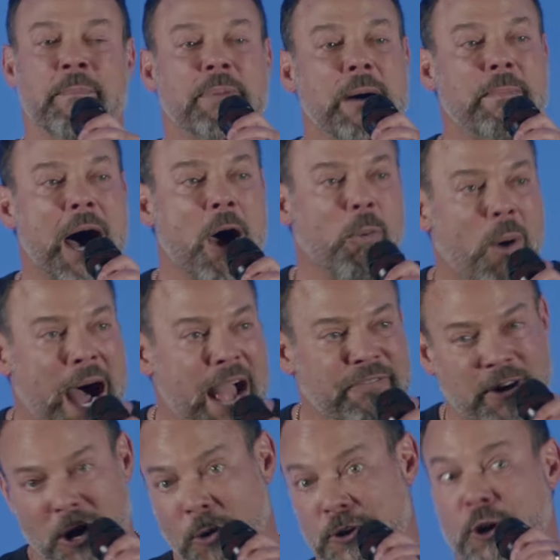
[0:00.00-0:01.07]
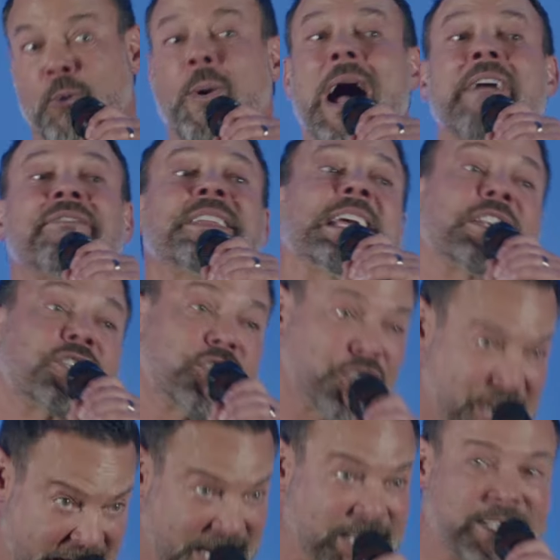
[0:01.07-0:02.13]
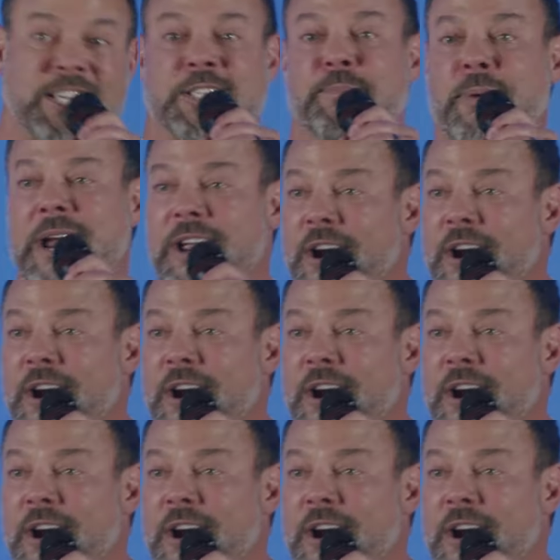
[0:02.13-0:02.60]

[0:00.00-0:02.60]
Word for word: But my wife, oh, your wife needs Jesus, bring